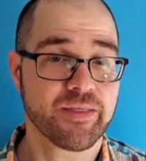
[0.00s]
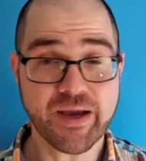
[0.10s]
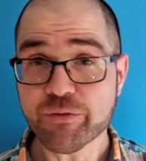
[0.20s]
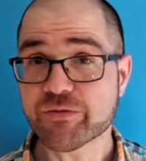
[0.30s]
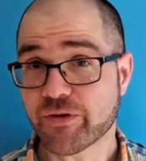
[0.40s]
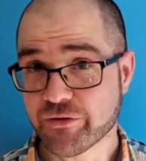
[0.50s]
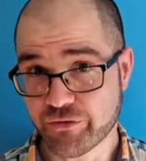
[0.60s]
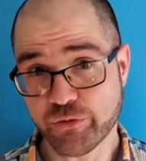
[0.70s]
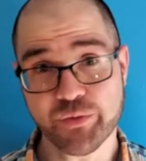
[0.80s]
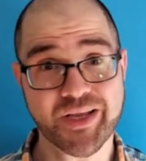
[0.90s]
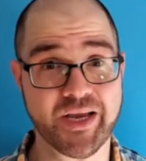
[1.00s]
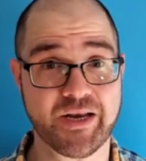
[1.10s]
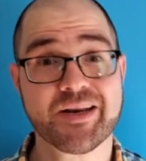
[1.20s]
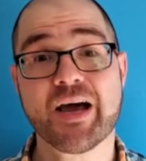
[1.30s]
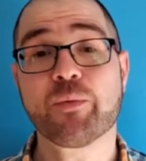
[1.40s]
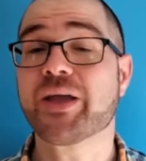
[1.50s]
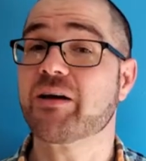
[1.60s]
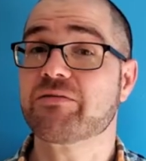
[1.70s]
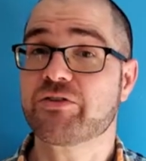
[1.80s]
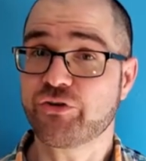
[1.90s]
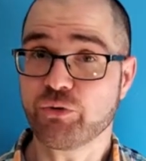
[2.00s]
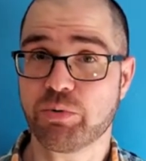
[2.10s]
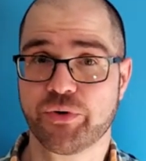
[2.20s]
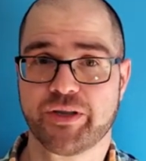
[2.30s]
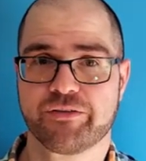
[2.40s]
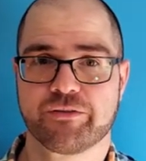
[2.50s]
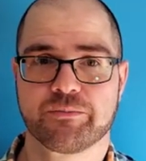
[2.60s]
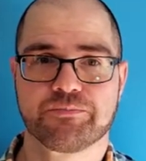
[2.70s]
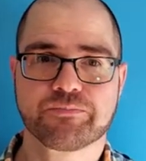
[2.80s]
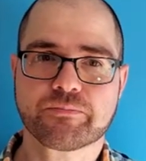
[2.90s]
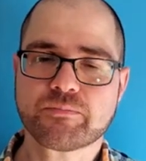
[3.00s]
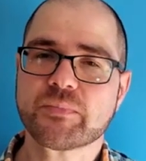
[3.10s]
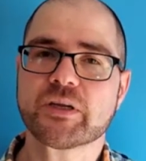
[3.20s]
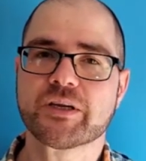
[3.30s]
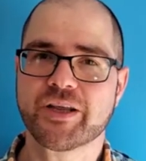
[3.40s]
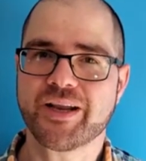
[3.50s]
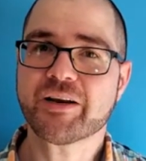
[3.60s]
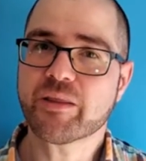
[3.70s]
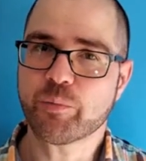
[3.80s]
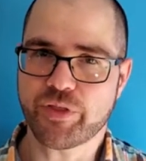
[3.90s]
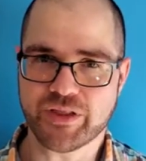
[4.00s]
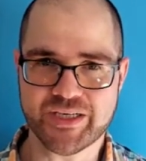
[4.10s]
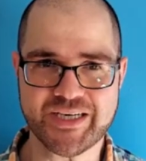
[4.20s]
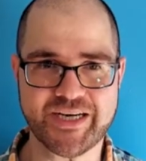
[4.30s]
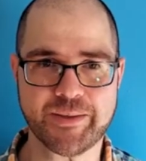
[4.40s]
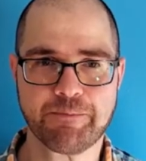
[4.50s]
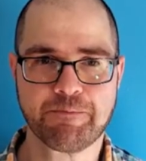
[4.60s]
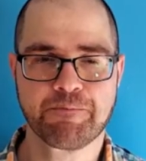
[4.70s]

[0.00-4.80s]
That was fun, so do it again. Now we have 2 points. Connect them with a line.